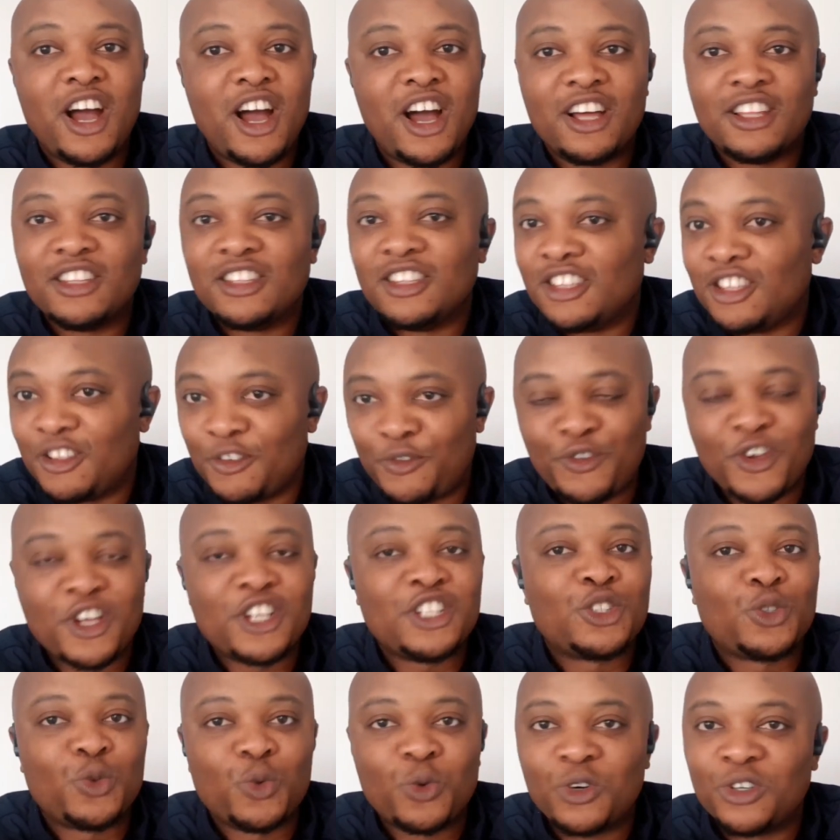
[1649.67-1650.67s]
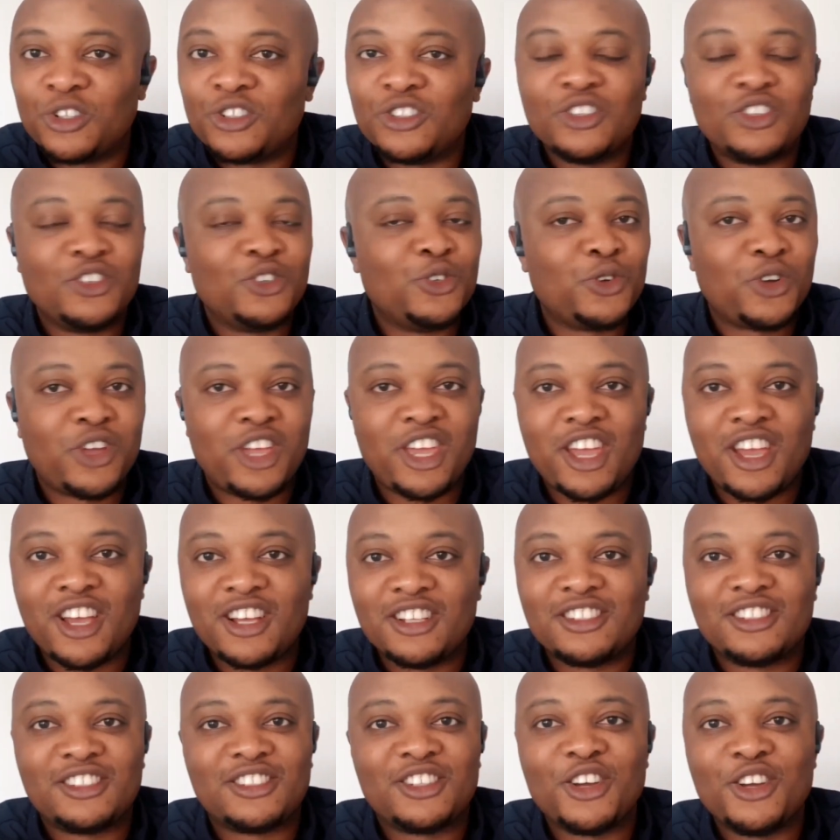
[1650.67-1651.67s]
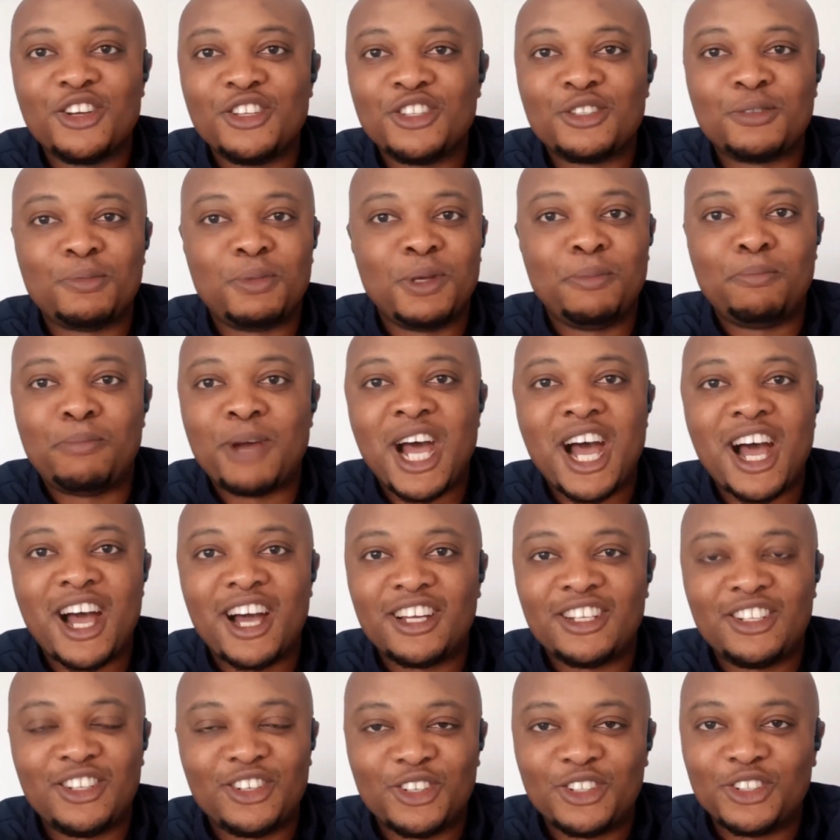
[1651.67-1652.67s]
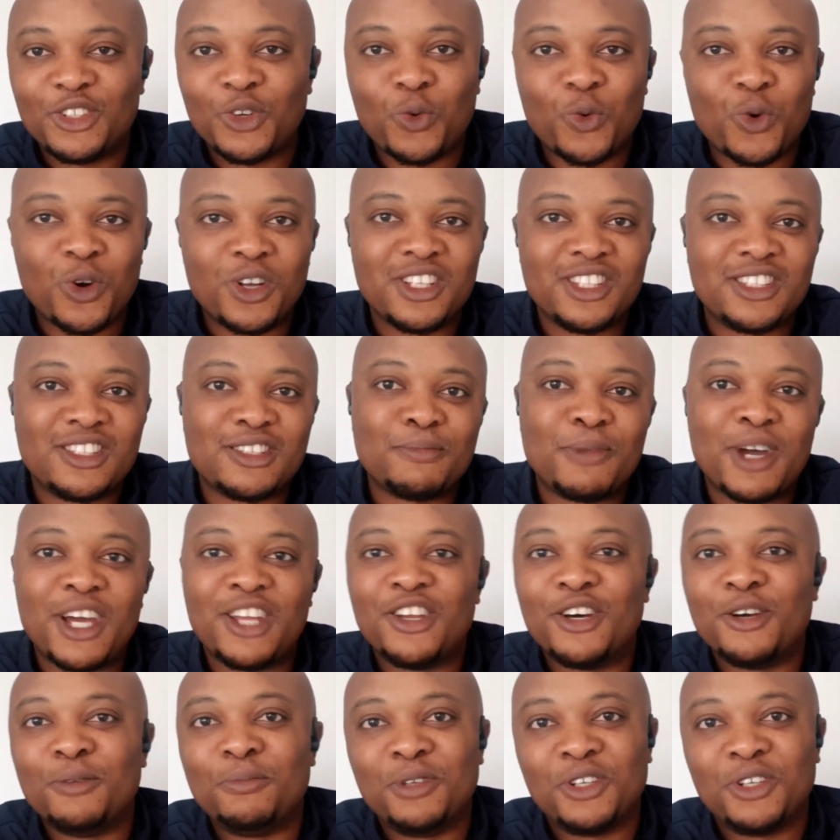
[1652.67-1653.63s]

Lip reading: And the first one, who cares? It's going to be bad, or the quality might